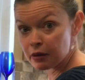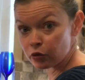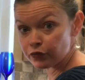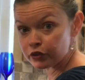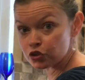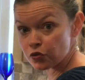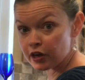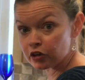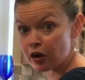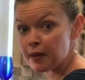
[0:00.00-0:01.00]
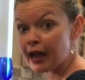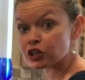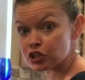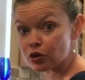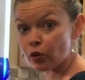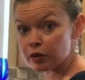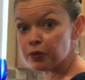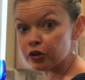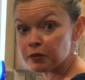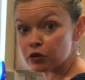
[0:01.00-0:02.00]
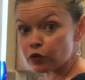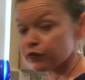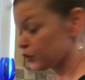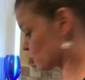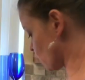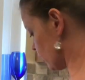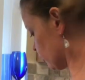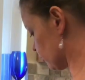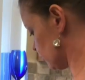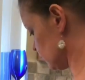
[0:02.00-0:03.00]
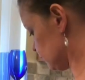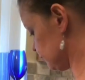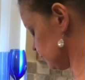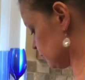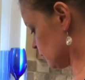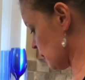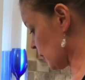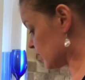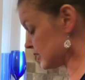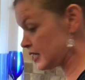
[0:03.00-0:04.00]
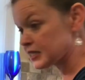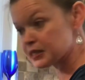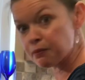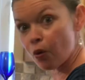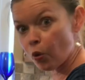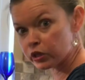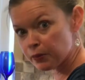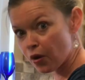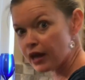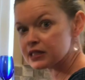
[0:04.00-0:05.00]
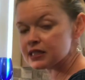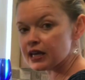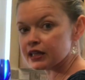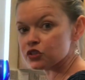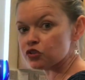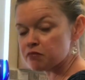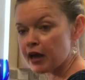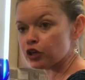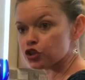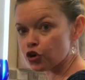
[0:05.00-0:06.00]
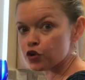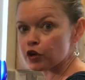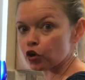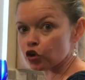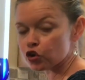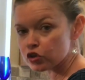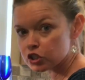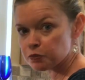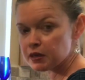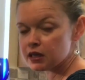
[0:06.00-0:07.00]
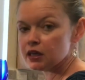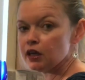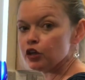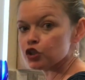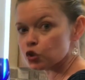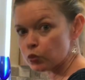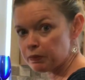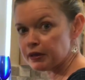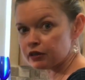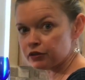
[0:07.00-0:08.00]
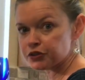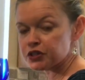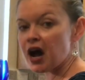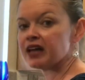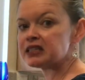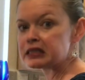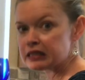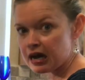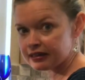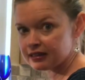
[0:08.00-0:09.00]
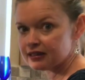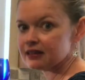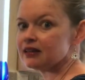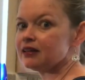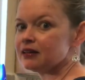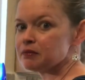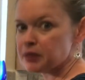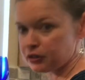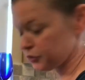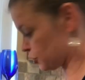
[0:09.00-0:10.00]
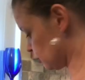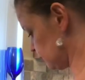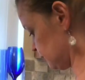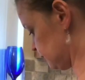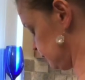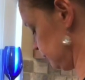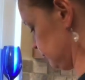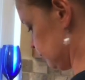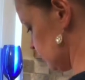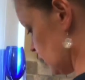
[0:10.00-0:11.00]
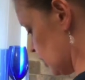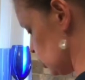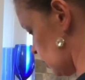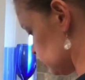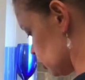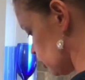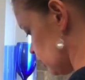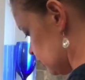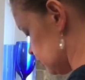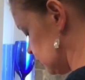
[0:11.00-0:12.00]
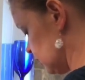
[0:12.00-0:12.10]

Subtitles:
in my refrigerator, I'm actually going to put them in the refrigerator because this is more of the process to make sure they're crispy, sweet pickles, not soggy pickles. Okay, so I'm just going to